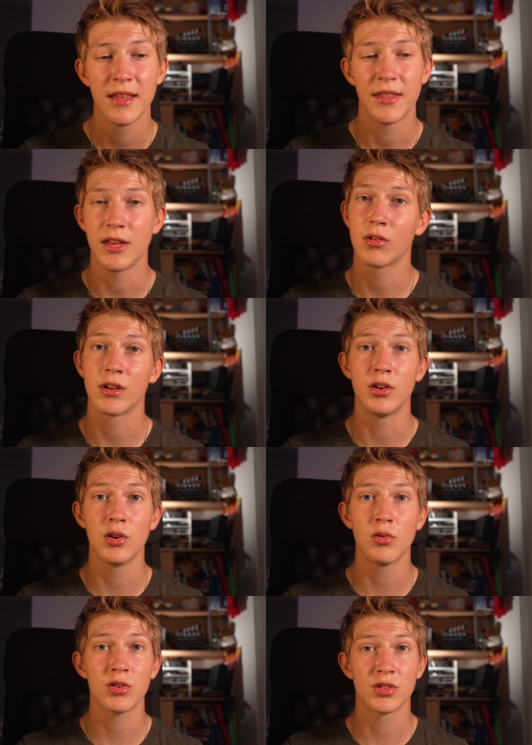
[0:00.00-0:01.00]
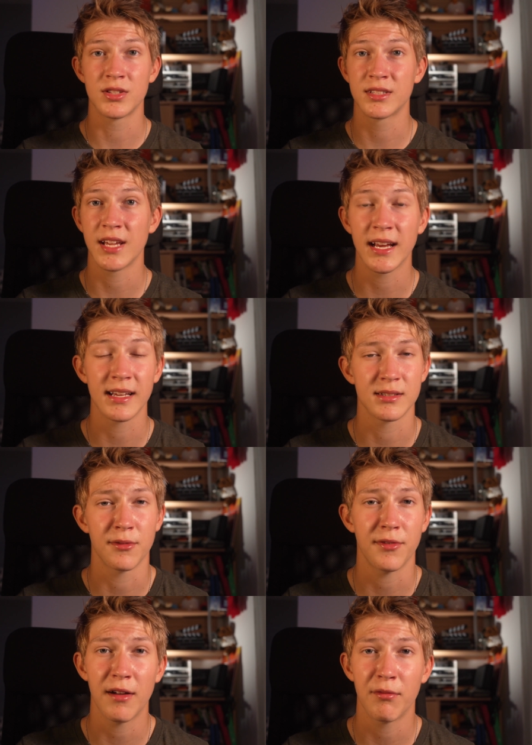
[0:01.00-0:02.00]
that you can do. Just take, it's a
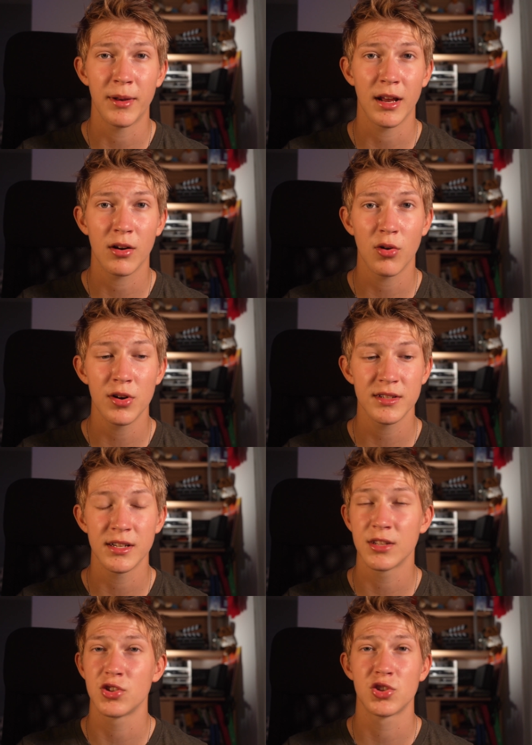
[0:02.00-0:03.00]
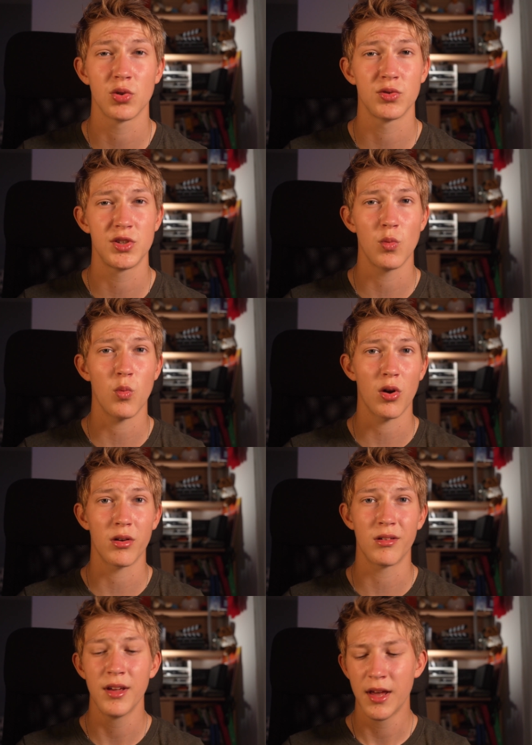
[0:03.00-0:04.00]
5-minute course and it just shows you
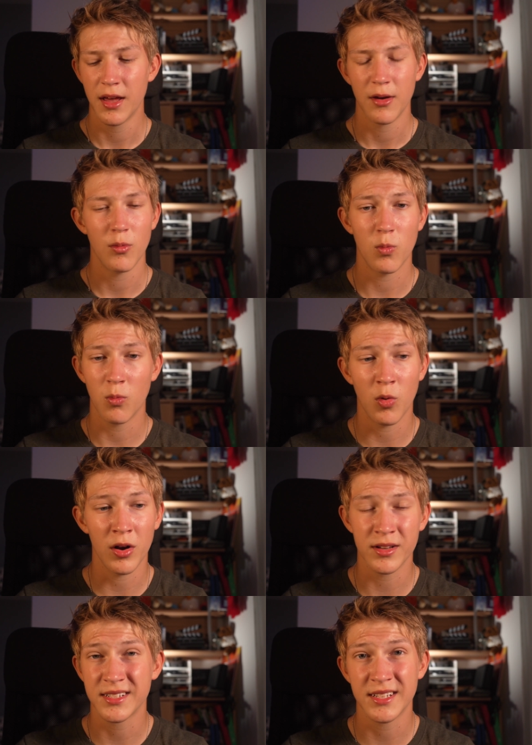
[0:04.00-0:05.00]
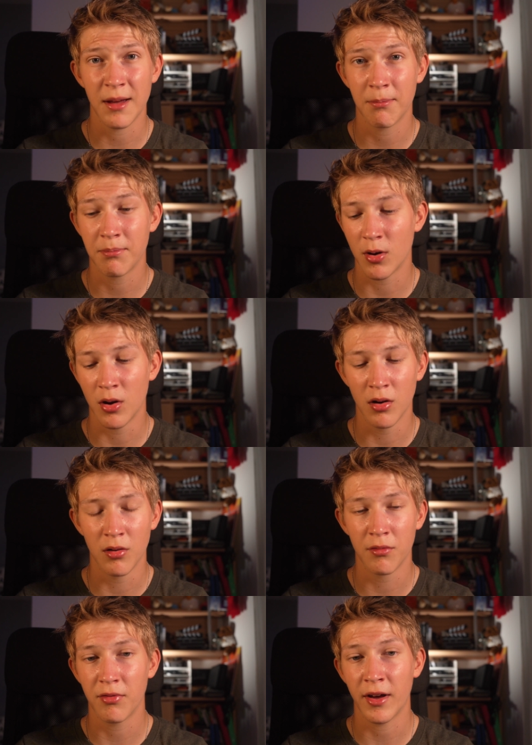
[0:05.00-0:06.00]
one step
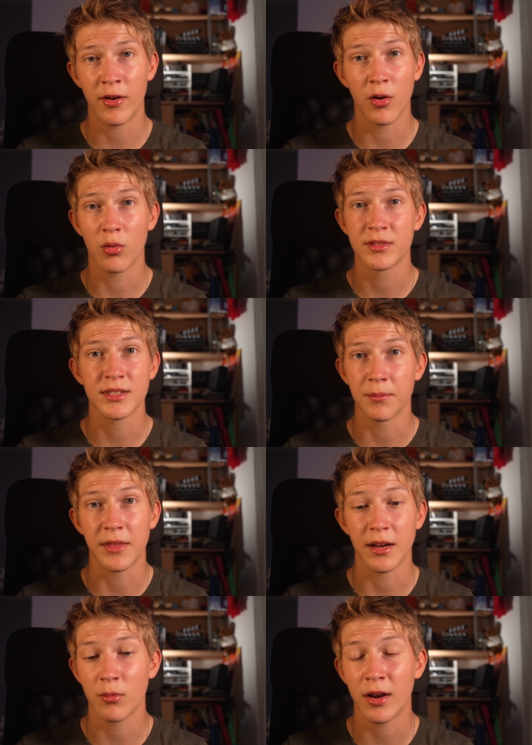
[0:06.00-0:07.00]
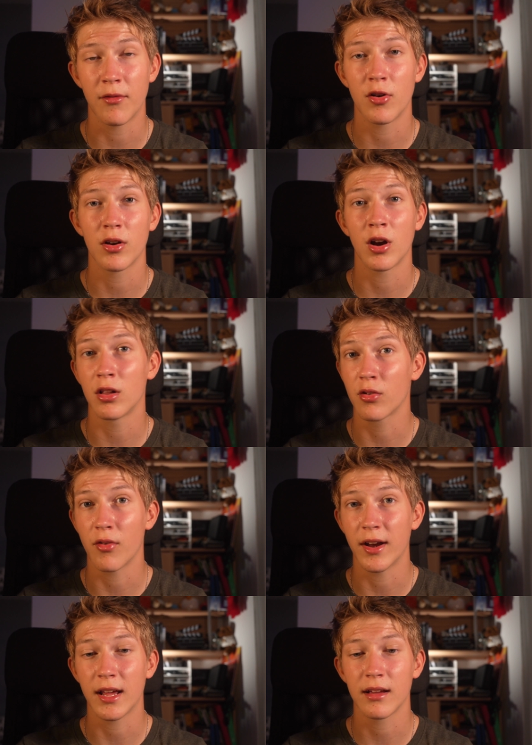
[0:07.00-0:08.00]
of, I don't know, something, whatever, color
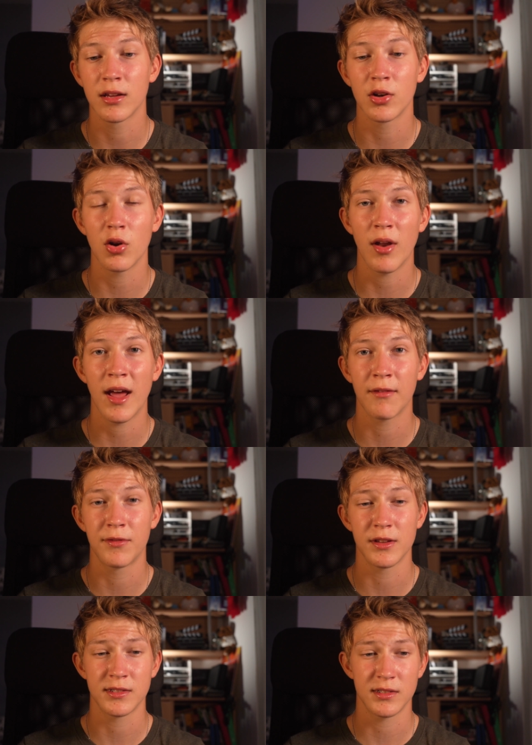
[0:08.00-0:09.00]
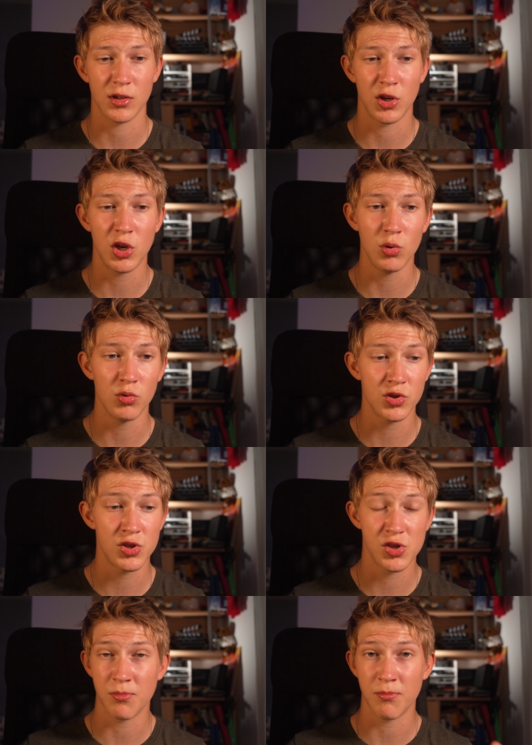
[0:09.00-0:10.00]
grading. You don't have this huge